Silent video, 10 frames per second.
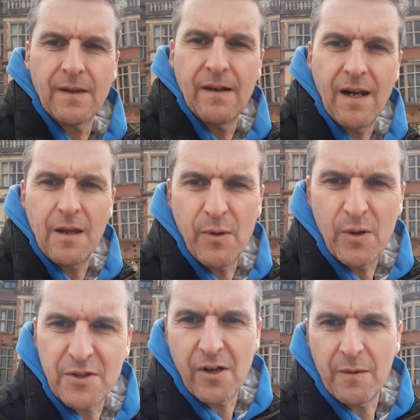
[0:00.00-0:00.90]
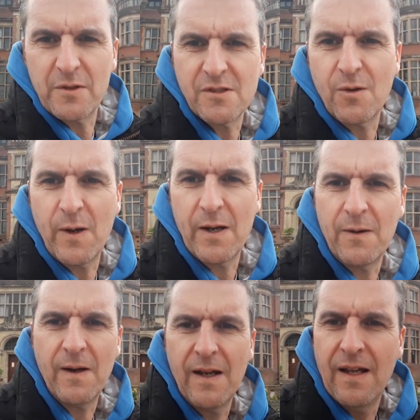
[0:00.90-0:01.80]
Hello boys, hope you're all
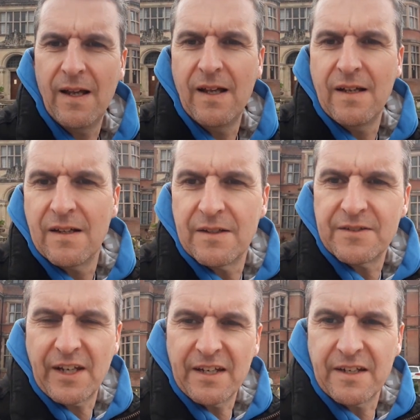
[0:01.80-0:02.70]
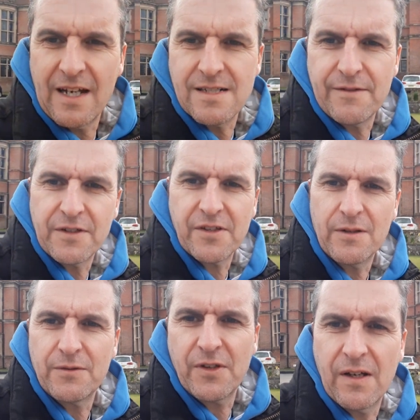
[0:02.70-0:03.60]
well and taking care of
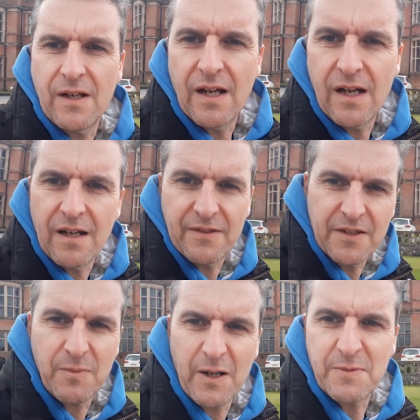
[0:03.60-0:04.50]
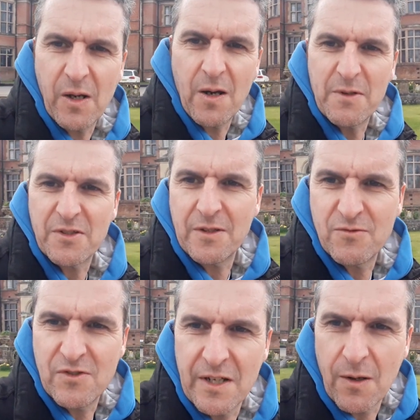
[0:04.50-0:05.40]
yourselves. This place behind me seems
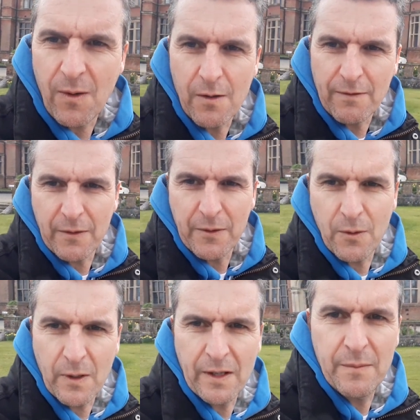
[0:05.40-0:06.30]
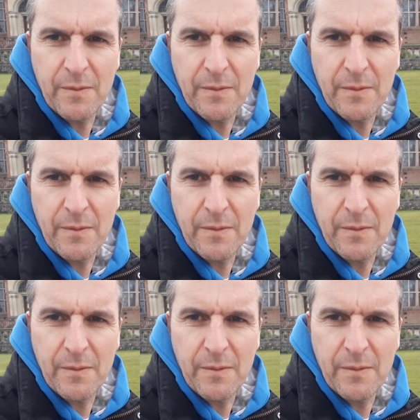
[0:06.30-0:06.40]
really quiet about you all here,